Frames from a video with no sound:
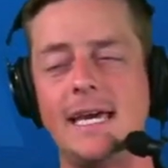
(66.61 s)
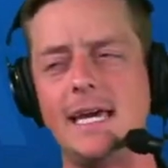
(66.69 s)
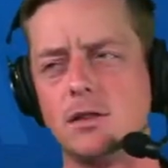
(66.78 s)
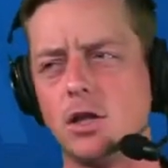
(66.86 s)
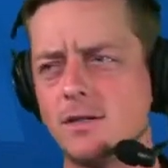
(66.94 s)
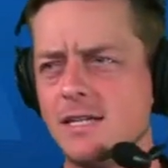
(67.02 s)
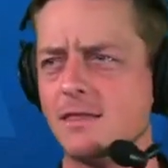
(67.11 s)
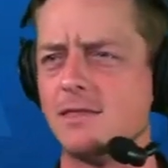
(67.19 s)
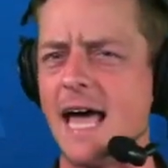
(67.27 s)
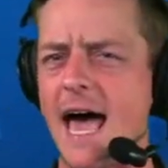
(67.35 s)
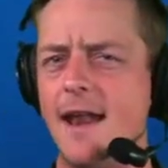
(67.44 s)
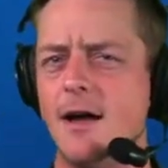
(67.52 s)
He looked at
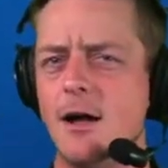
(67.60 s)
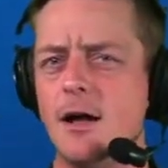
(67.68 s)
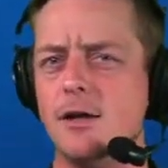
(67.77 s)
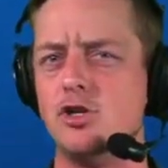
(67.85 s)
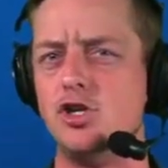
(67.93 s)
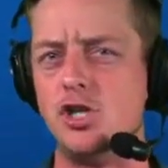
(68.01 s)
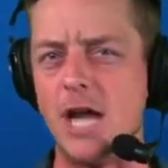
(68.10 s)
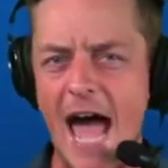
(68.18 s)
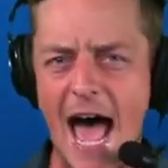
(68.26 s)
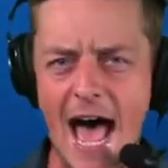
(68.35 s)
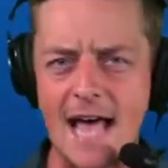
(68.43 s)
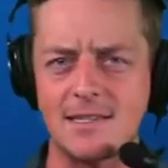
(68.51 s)
that
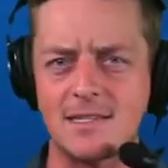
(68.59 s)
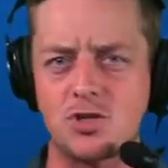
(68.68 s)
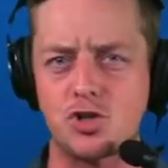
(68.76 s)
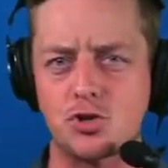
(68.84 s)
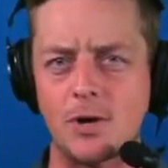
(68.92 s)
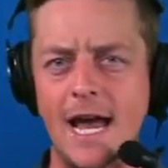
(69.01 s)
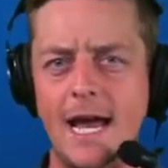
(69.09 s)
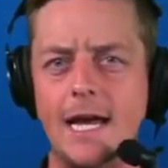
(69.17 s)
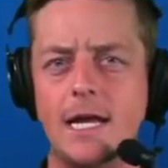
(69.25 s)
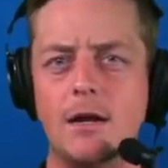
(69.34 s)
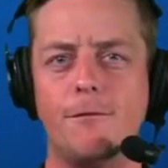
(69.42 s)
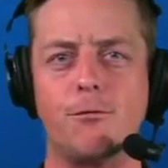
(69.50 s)
Jazz
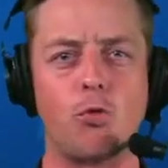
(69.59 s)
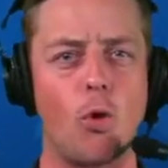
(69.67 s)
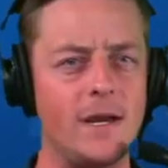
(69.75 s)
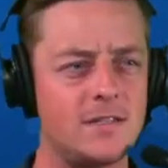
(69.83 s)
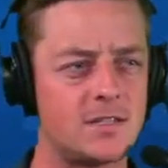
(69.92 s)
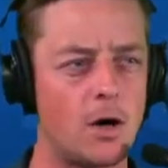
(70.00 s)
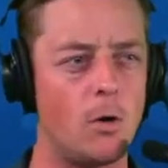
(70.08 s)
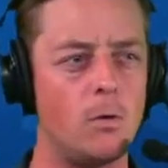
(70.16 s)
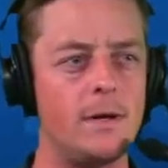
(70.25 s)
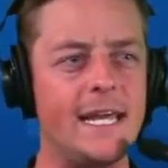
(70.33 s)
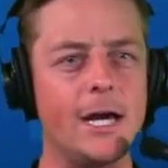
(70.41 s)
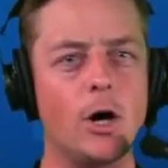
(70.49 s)
trade of Royce
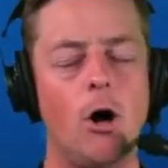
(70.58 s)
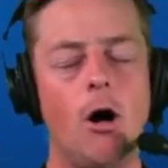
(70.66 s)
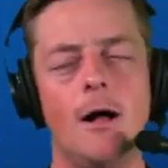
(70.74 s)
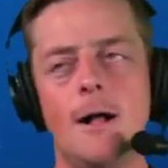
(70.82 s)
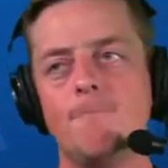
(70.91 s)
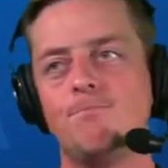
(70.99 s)
O'Neal.